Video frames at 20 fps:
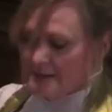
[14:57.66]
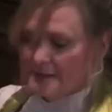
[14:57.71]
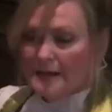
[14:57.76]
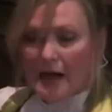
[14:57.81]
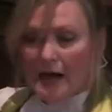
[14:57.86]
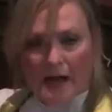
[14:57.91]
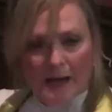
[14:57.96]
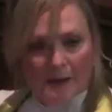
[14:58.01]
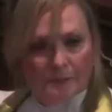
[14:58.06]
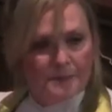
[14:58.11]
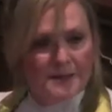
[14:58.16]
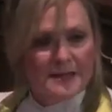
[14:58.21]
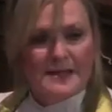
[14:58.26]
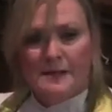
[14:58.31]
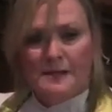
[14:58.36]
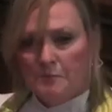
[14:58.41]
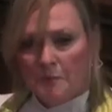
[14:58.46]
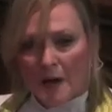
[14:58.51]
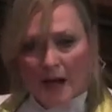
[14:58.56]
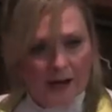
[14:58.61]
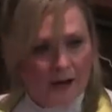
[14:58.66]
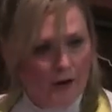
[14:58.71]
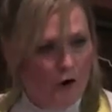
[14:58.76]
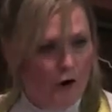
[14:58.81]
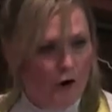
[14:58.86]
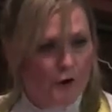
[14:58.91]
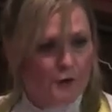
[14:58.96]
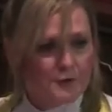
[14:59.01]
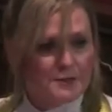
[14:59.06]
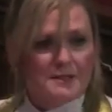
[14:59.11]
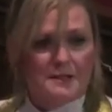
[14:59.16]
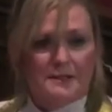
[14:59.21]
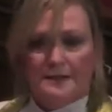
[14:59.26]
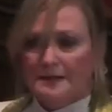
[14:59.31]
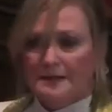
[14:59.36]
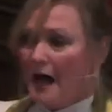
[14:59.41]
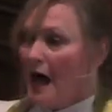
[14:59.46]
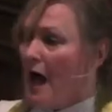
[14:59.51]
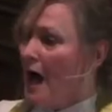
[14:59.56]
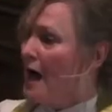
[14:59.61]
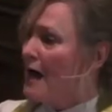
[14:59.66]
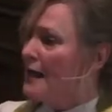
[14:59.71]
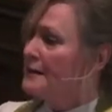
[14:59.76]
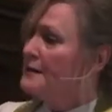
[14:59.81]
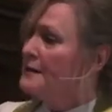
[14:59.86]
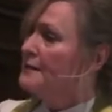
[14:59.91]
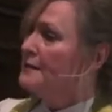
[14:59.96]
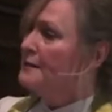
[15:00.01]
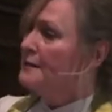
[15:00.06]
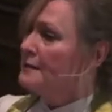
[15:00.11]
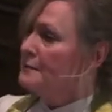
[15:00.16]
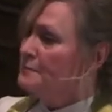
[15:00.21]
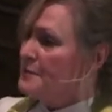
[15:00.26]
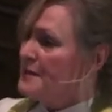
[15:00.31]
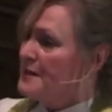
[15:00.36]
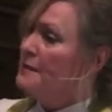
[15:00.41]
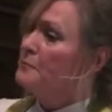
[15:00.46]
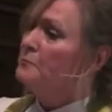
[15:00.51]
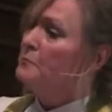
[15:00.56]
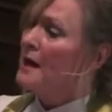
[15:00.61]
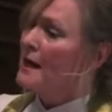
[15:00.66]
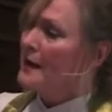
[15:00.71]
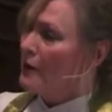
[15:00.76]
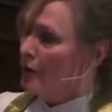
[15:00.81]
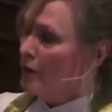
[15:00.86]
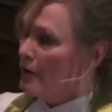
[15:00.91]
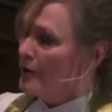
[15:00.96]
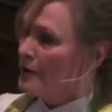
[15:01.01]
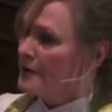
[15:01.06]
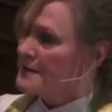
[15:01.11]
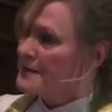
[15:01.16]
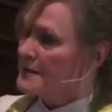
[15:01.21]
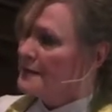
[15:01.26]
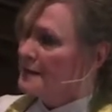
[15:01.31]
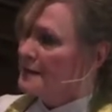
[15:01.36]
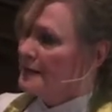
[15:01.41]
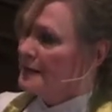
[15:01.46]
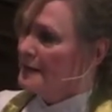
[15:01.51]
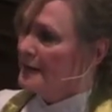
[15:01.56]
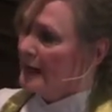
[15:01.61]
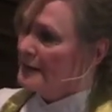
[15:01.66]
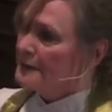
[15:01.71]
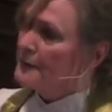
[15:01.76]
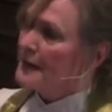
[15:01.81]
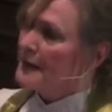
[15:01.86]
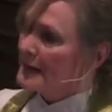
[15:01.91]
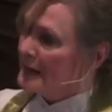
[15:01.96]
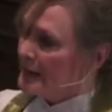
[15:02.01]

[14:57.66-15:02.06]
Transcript: God be in my heart, God be in my heart, and let